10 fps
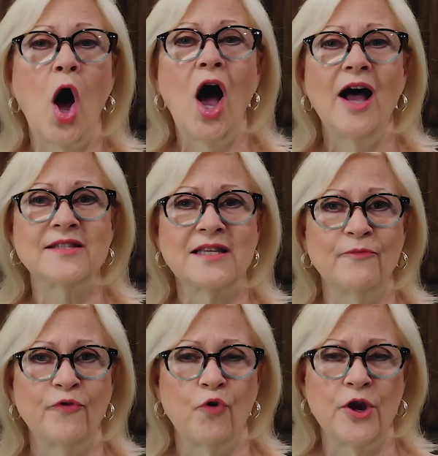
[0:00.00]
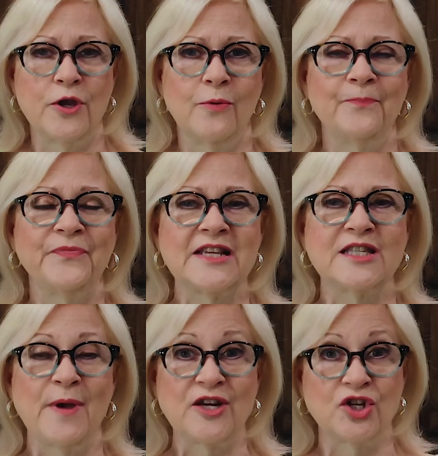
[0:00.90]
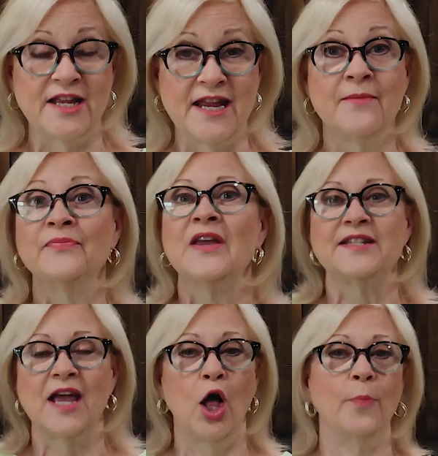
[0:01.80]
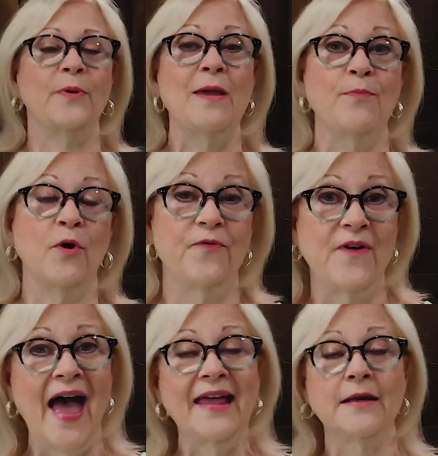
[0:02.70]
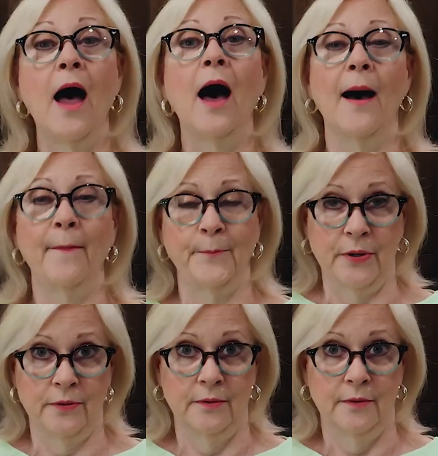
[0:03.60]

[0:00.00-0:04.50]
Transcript: awesome for you, especially to help keep your fat up